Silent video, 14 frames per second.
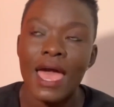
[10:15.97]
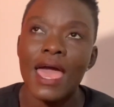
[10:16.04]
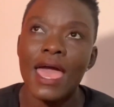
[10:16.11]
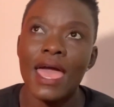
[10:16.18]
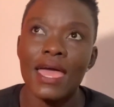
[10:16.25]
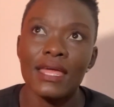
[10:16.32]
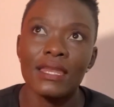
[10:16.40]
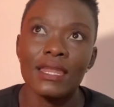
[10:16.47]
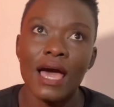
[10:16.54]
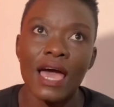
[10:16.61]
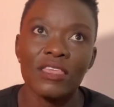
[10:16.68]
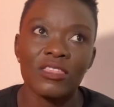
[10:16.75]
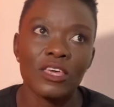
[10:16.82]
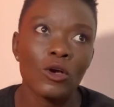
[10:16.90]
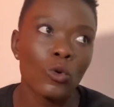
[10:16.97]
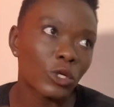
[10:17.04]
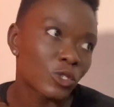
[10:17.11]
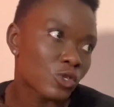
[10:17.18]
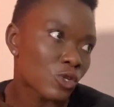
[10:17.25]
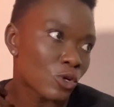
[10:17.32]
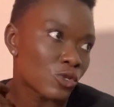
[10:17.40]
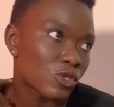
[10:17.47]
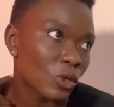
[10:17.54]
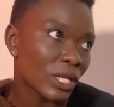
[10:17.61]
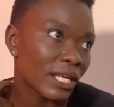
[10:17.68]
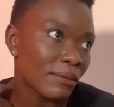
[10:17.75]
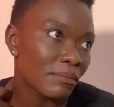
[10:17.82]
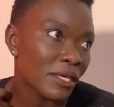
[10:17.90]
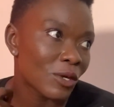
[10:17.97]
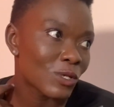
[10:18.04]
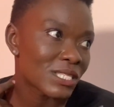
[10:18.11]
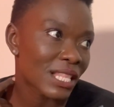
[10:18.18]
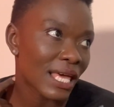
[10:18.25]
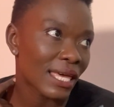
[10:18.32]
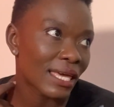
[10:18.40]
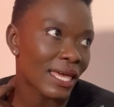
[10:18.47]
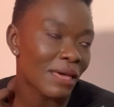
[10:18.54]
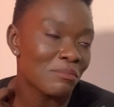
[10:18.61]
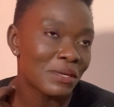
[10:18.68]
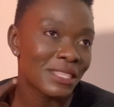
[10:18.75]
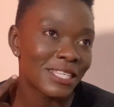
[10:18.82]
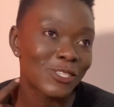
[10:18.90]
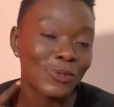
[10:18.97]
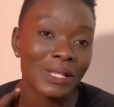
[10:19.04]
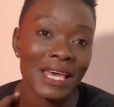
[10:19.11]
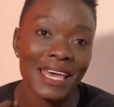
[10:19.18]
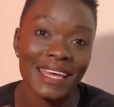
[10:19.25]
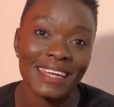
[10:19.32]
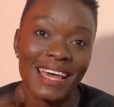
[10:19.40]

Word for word: And I think what was consoling me was like, maybe this will end.